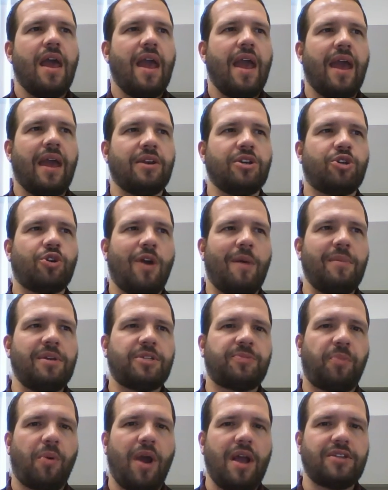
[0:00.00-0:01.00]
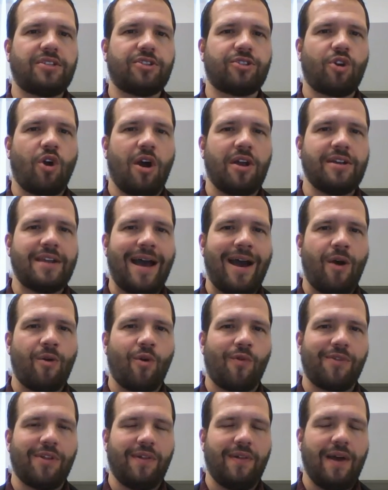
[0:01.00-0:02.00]
And Drummond's price has gone down
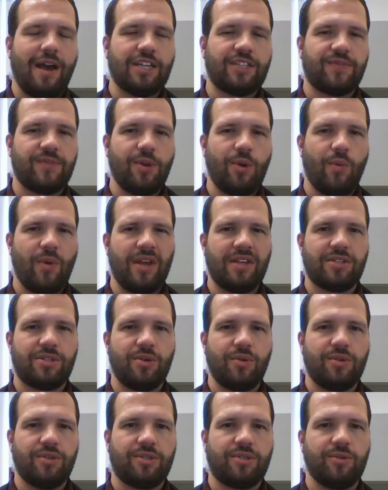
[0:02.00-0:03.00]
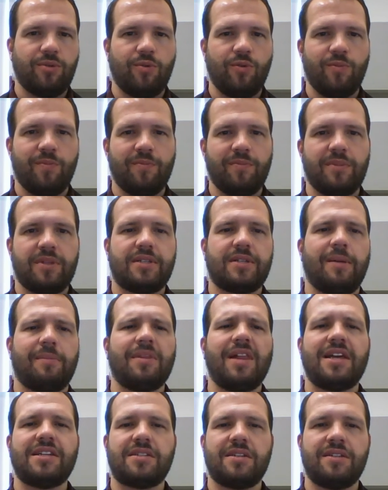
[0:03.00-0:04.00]
over the last few weeks due to some
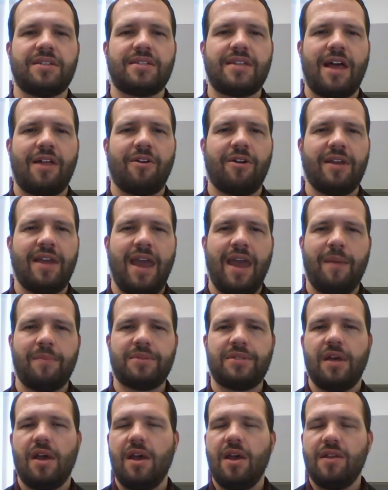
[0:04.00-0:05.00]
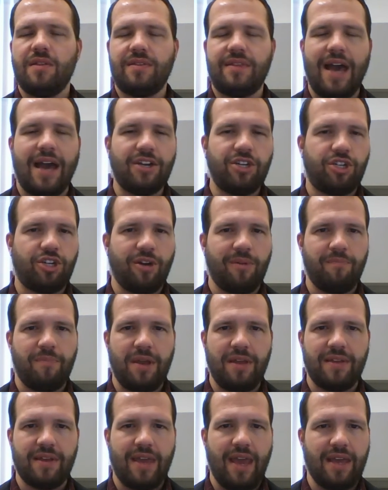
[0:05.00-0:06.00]
less than stellar games. That shouldn't
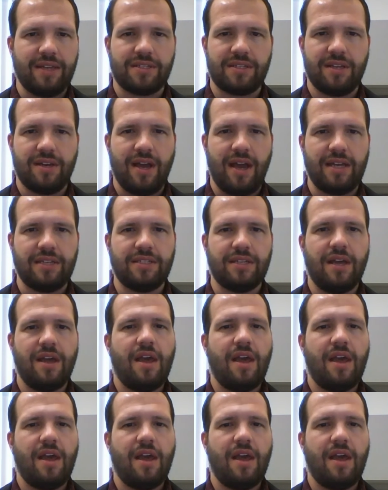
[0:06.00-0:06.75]
be the case tonight.